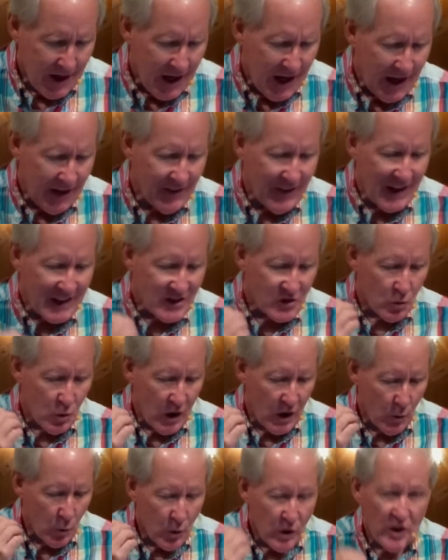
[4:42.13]
And that's why
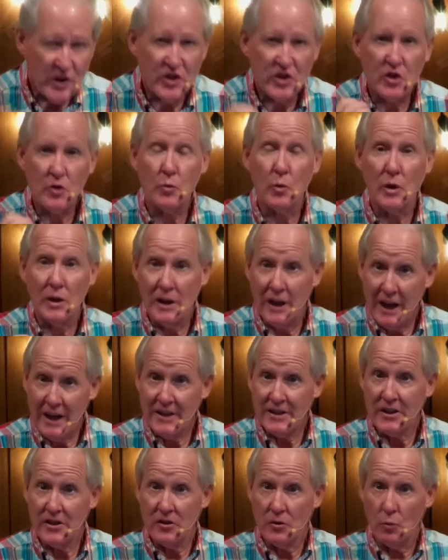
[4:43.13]
we should relate
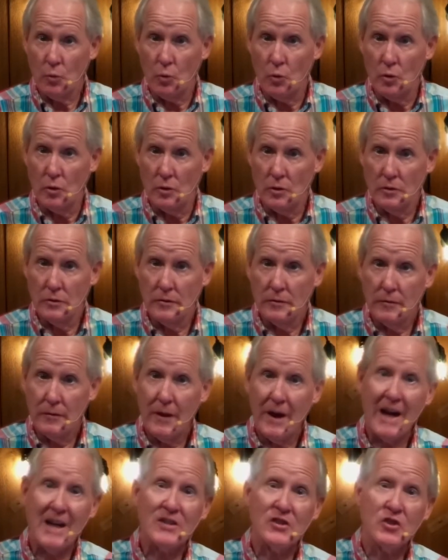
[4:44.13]
to the world
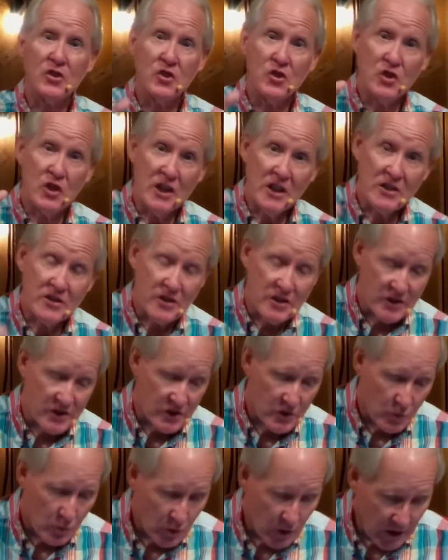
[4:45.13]
as
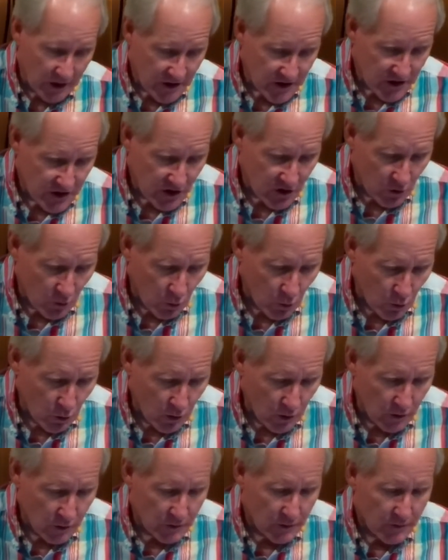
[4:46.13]
Jesus relates to the
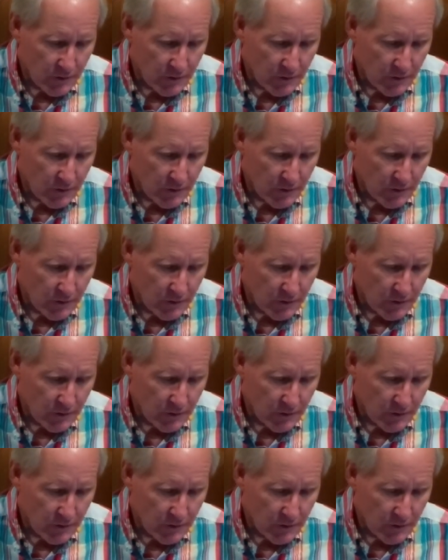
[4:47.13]
world.